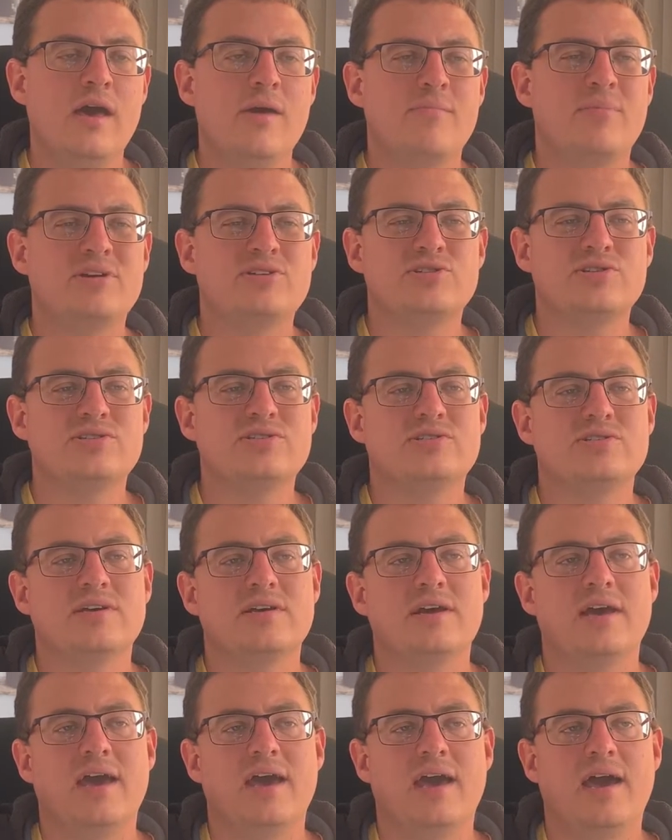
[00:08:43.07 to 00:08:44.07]
but it's just
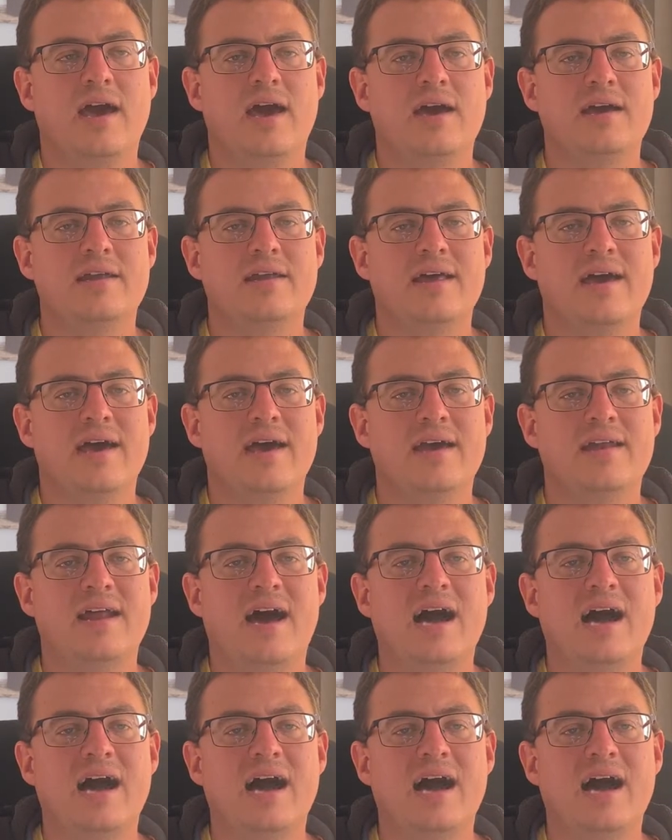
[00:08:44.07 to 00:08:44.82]
an